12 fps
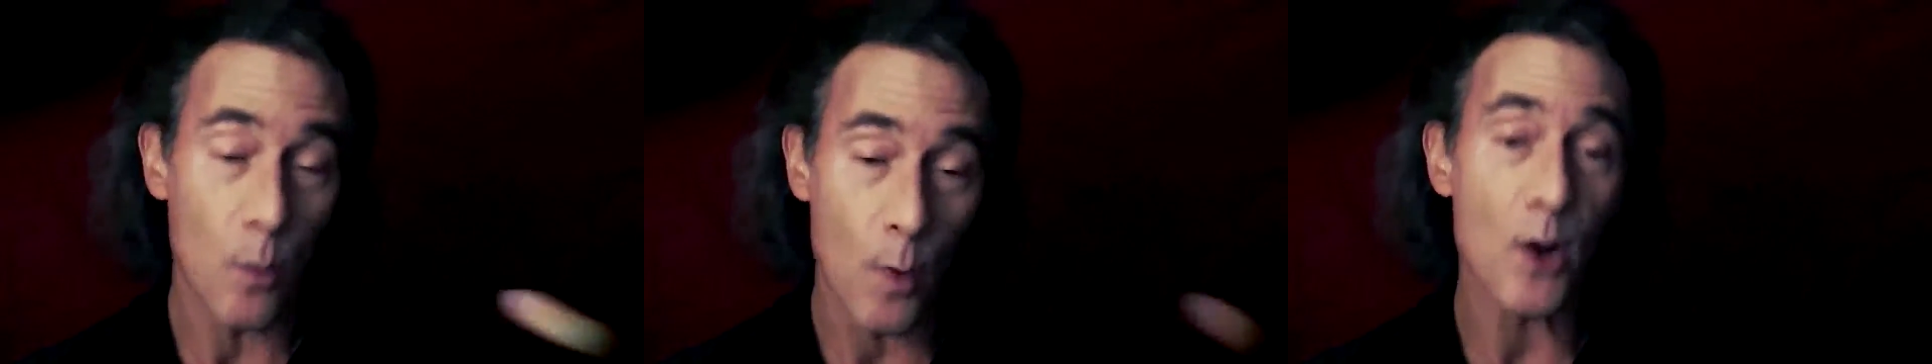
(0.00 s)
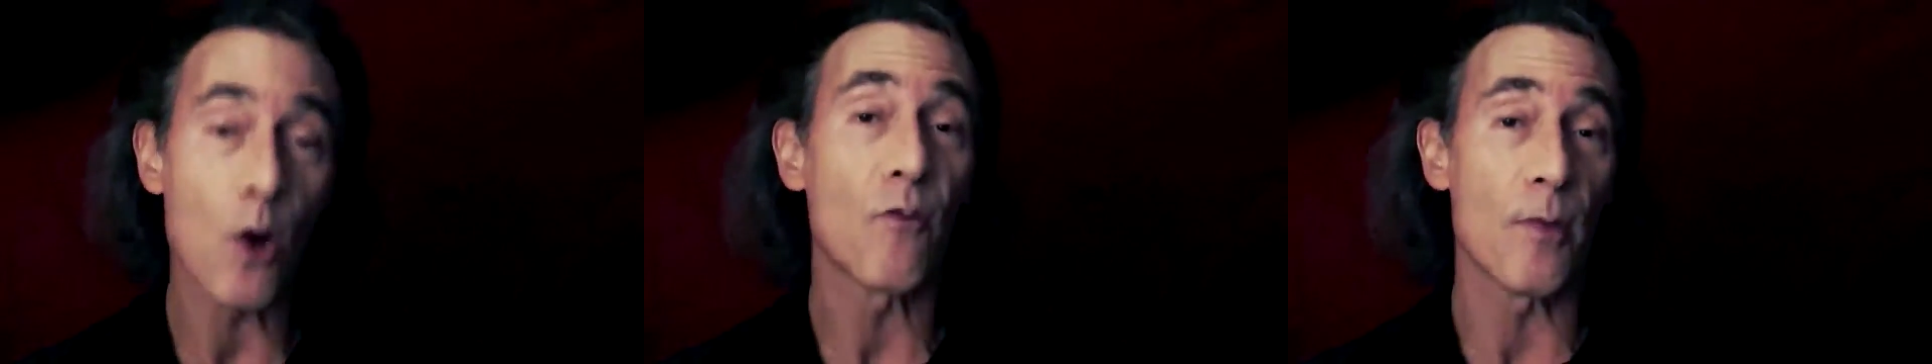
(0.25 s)

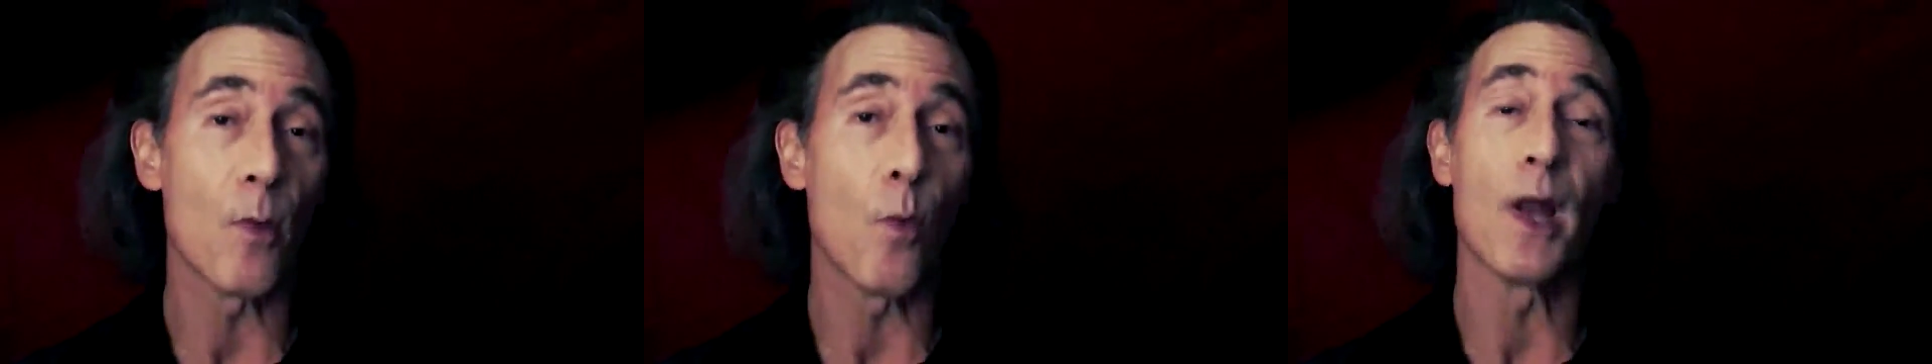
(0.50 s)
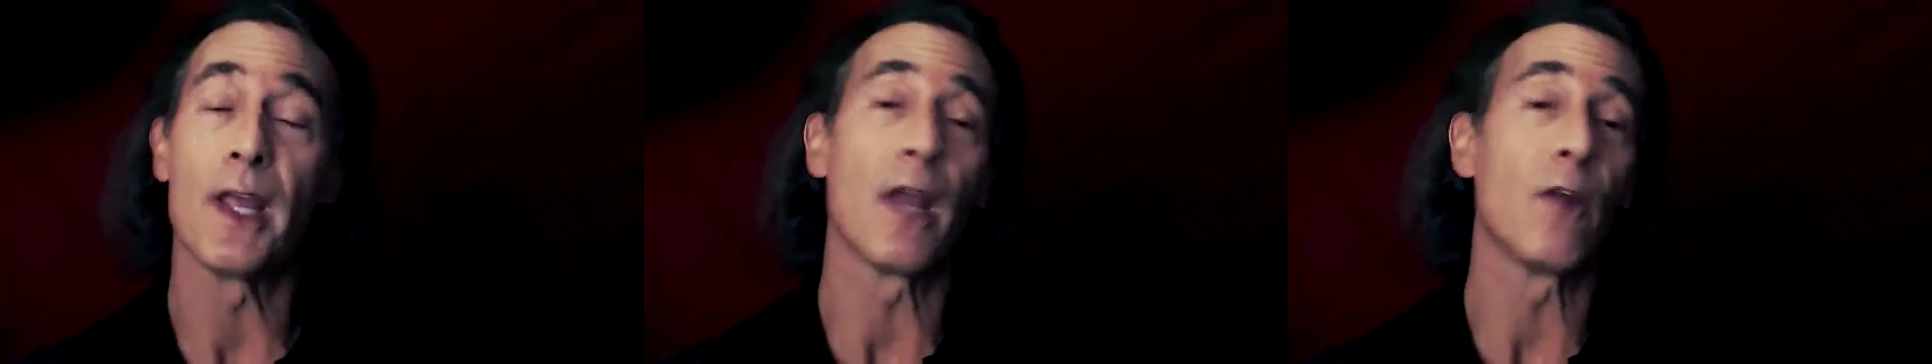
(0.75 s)
went home from the
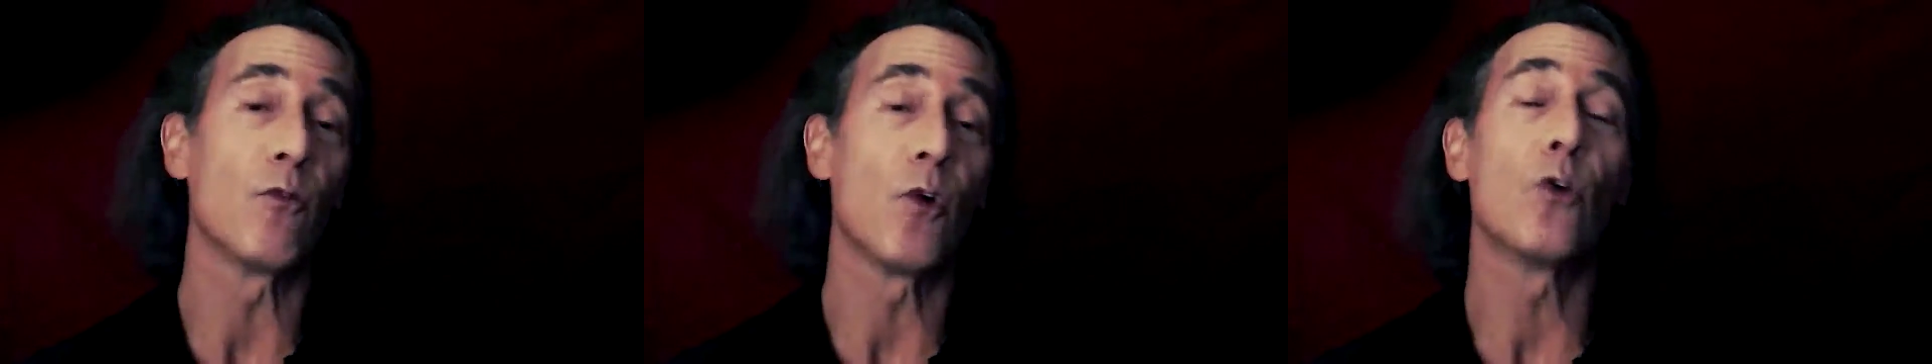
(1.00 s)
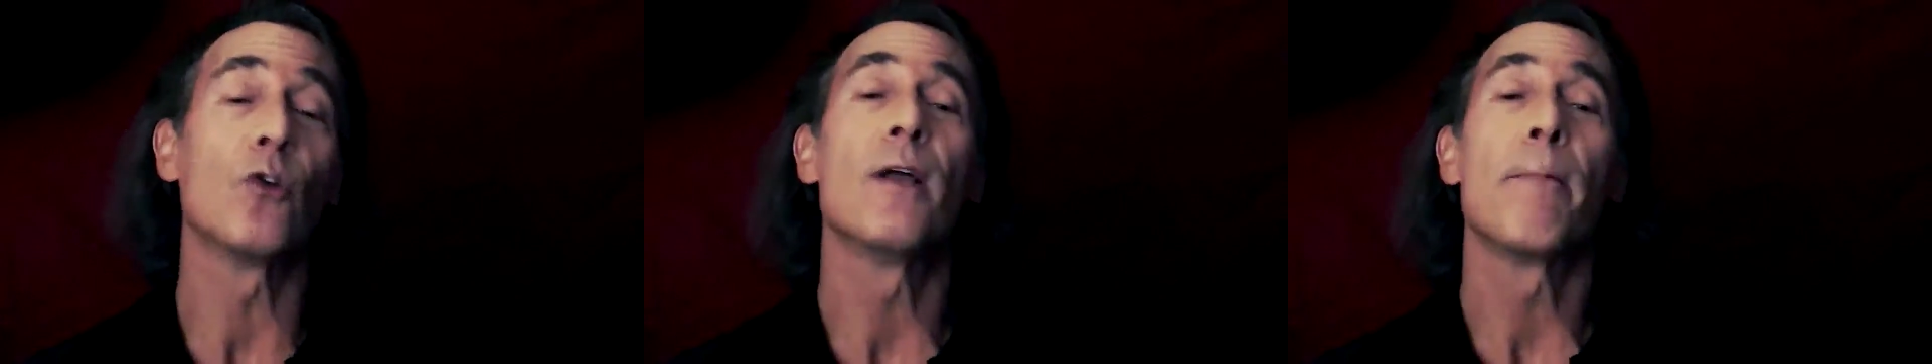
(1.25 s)
wedding and
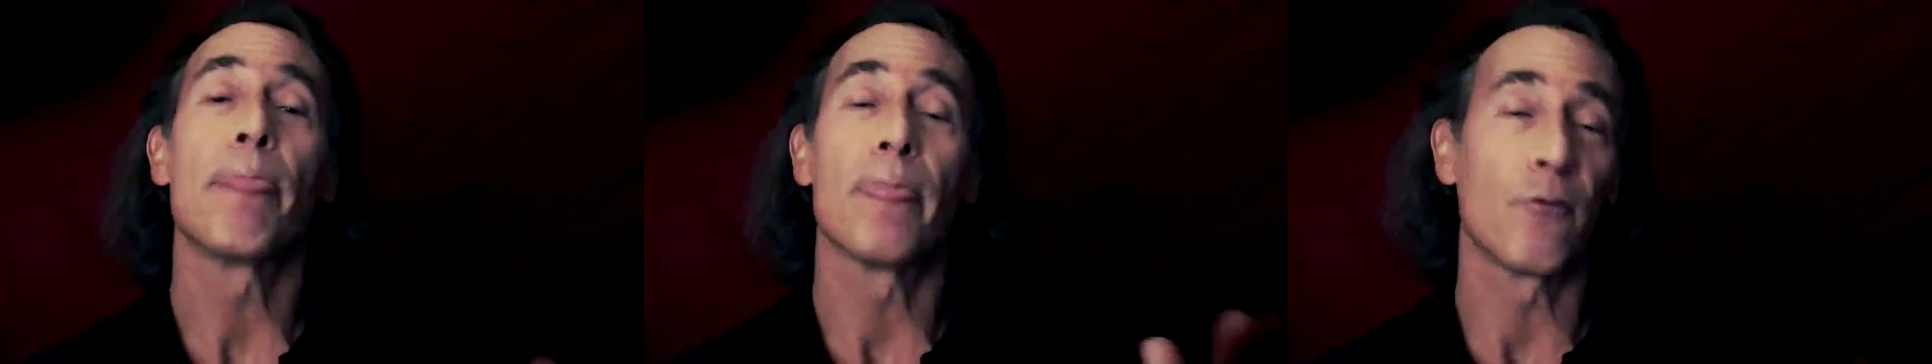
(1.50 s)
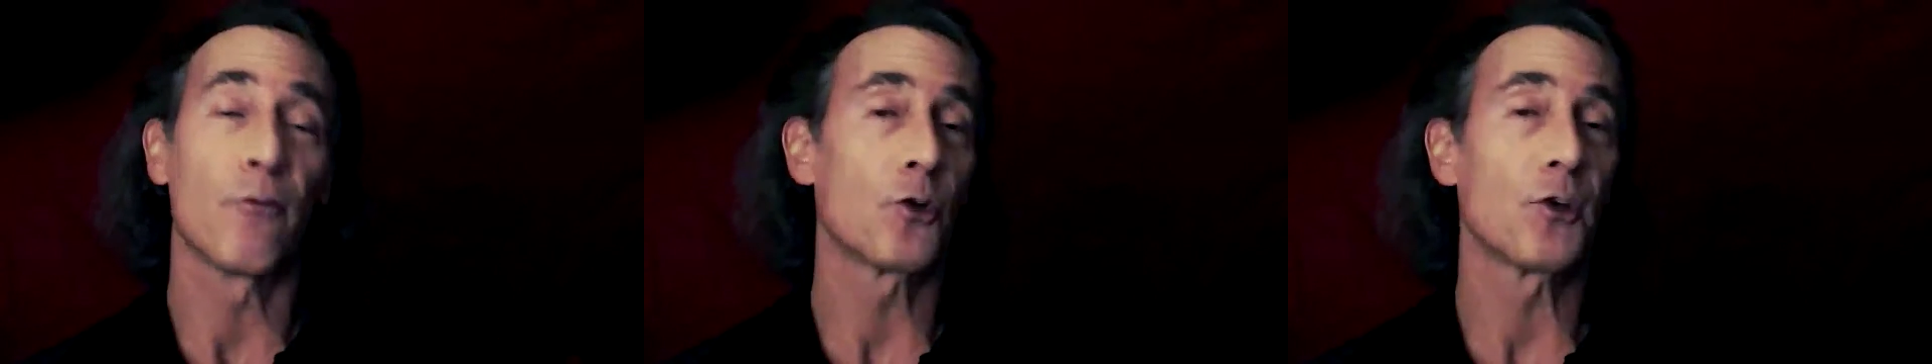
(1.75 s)
wrote
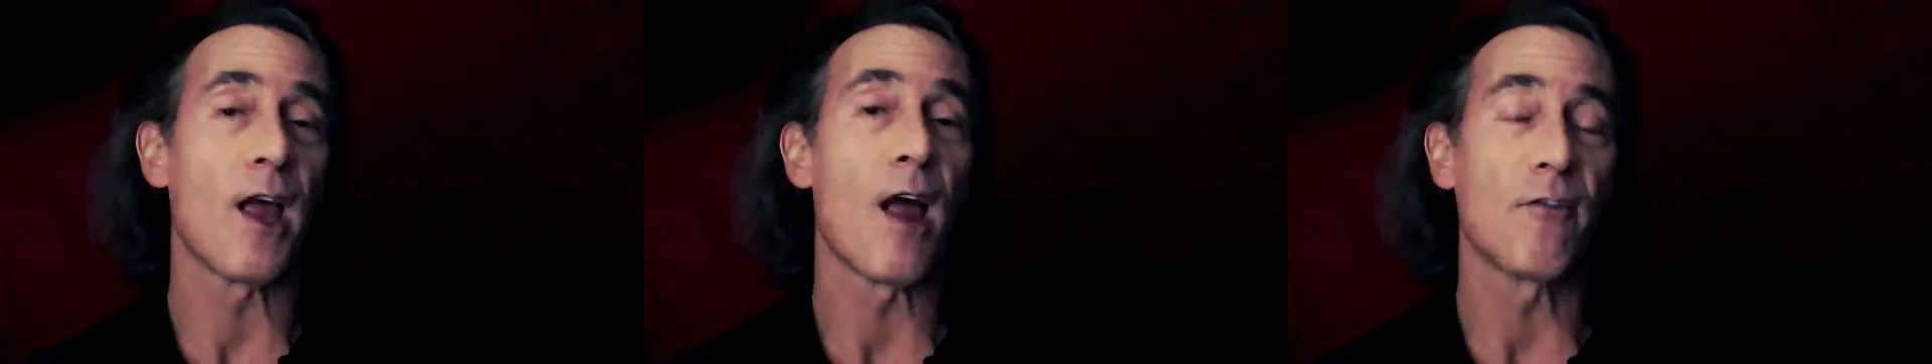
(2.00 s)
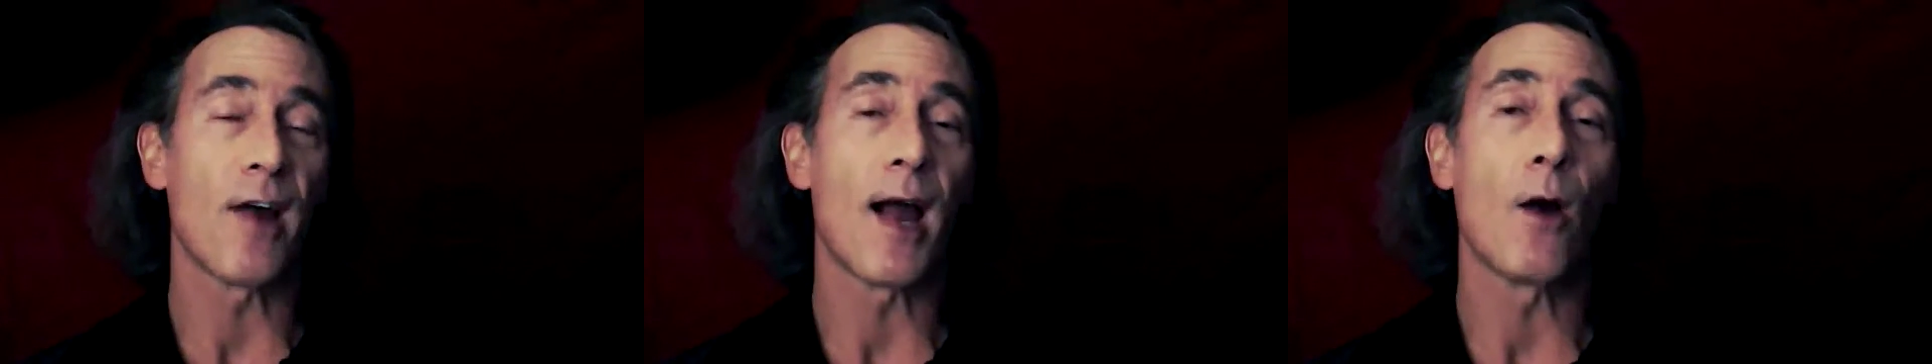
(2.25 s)
the first
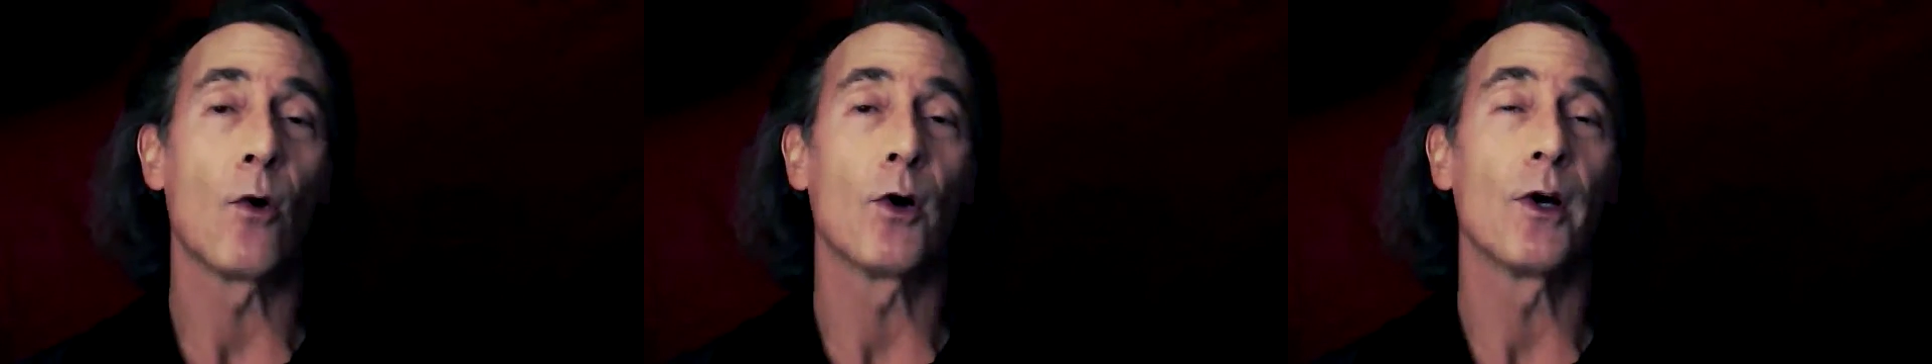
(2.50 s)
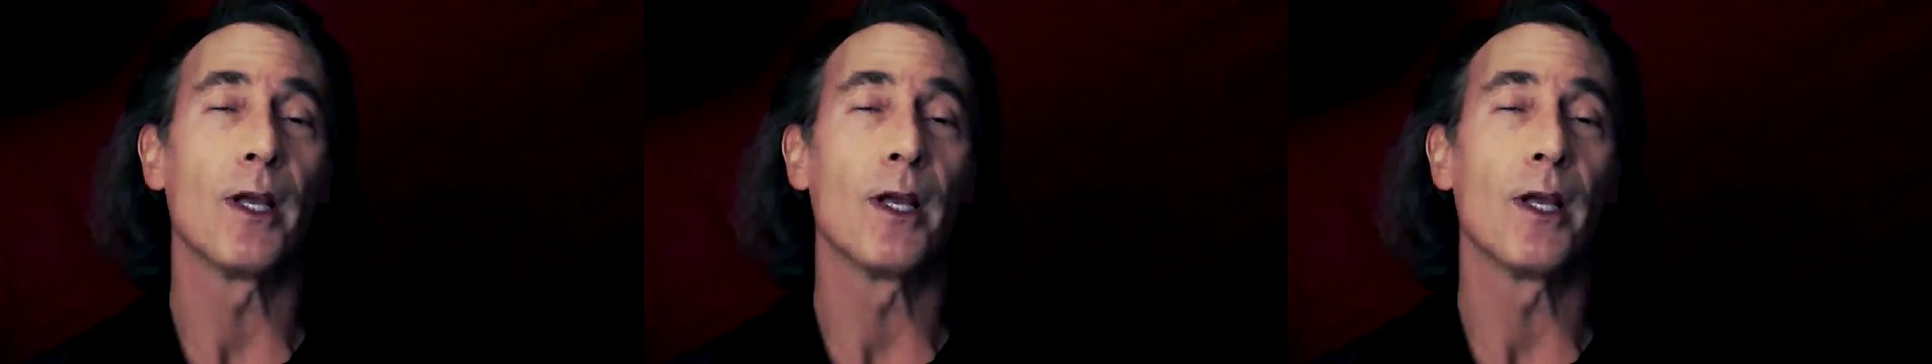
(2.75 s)
half hour